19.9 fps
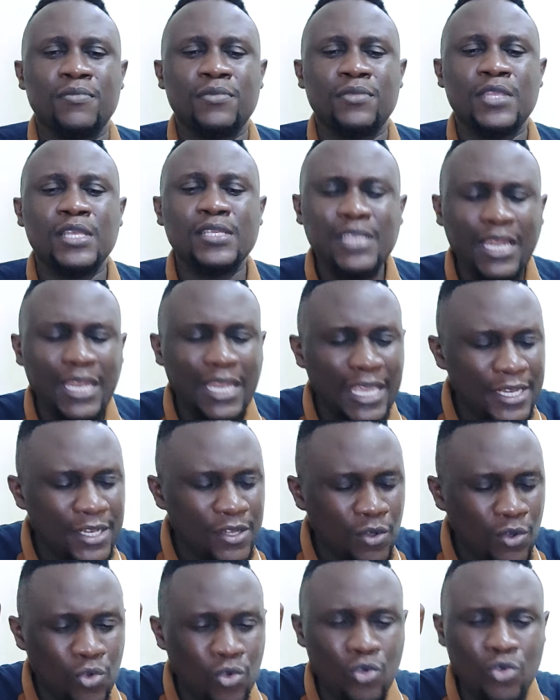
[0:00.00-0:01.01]
There's a
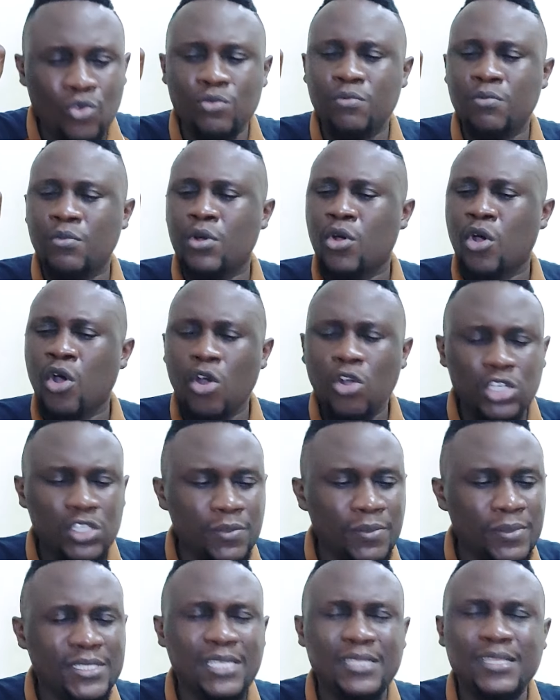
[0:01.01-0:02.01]
lady who
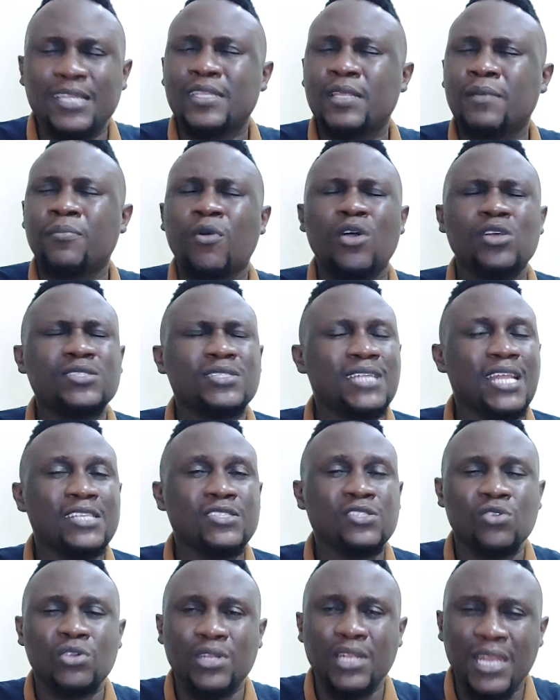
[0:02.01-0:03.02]
called me, said that the boss
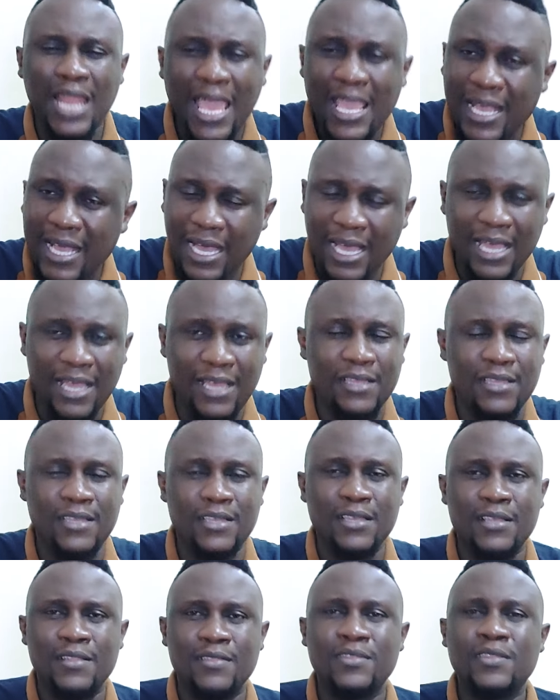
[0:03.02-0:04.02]
does not like her.
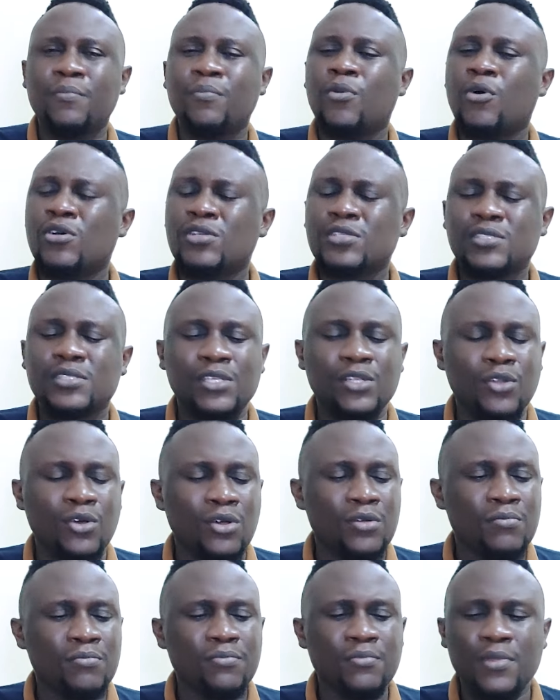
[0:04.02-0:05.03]
The boss, you
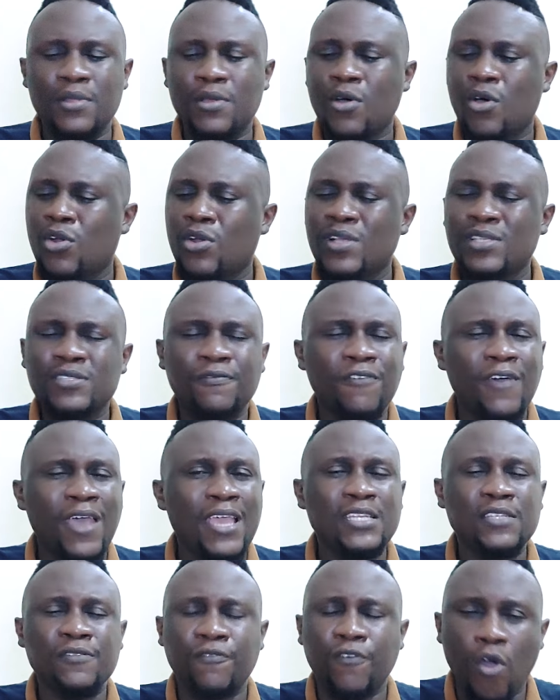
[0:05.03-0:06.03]
know, always
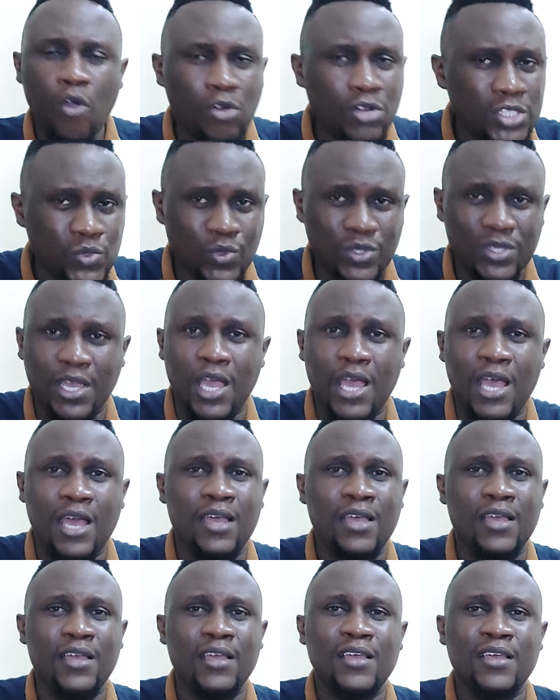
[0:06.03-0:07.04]
finds faults with her.
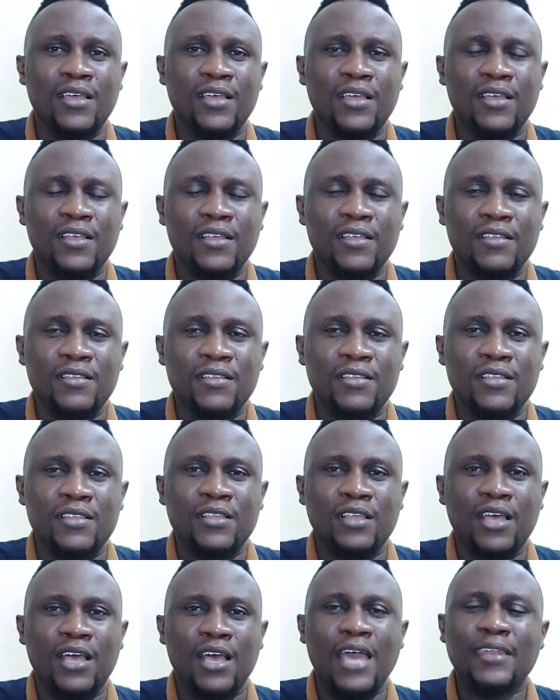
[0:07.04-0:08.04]

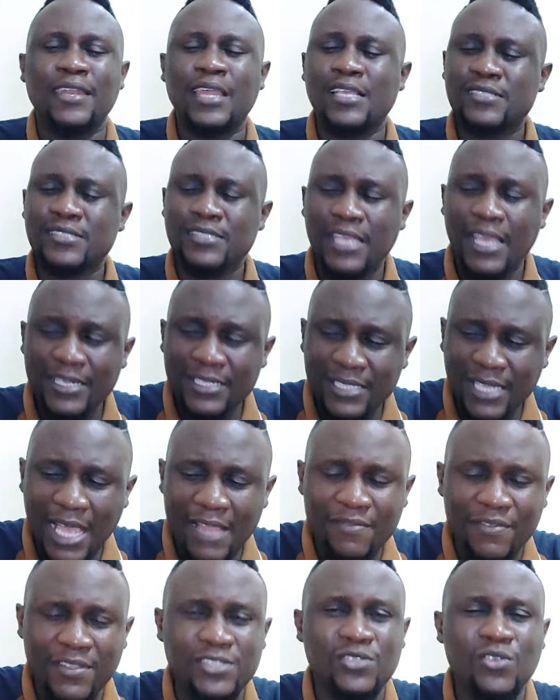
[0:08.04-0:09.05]
And I sent her
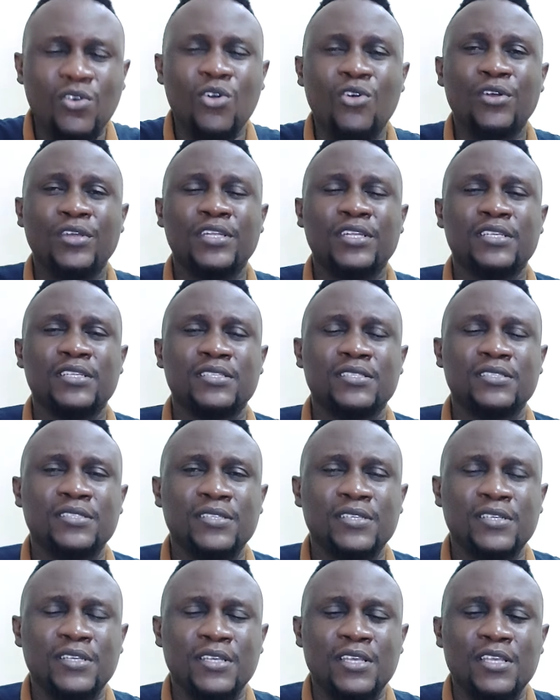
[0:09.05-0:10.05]
this oil.
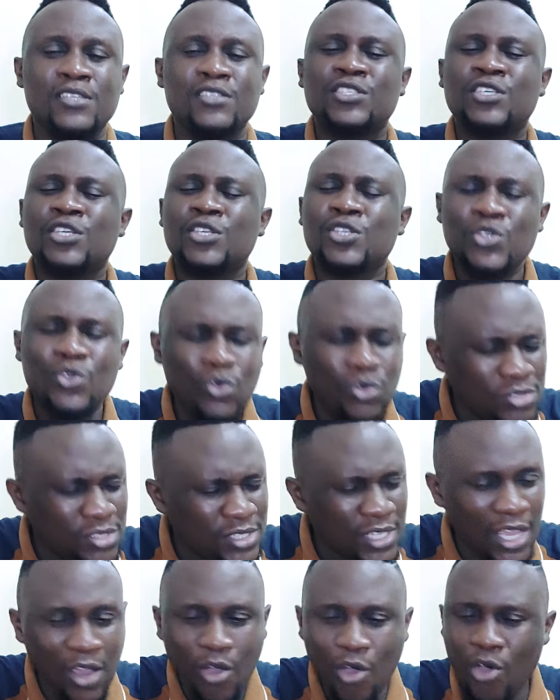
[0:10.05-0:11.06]
She used
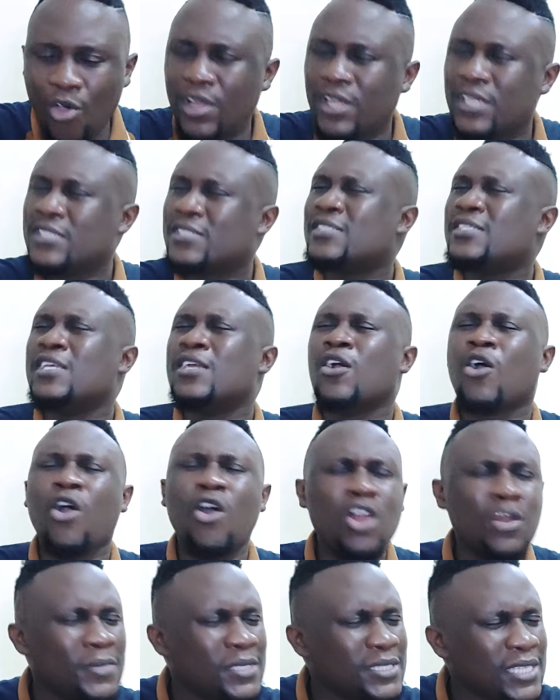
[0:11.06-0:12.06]
the oil. She
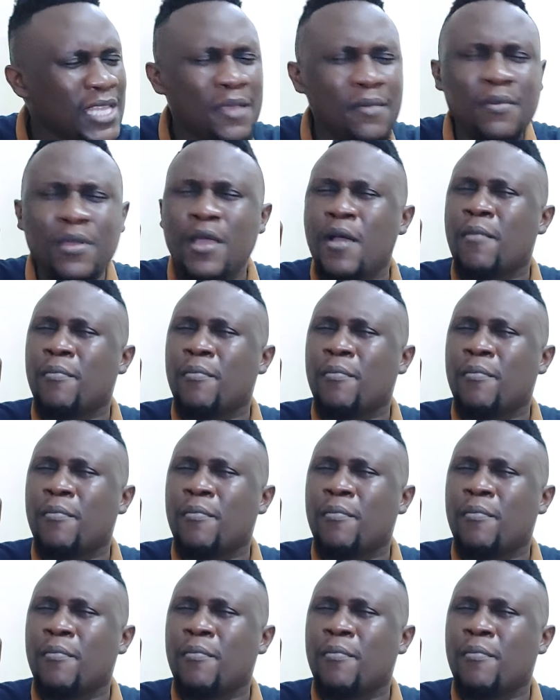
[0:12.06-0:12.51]
called me, said,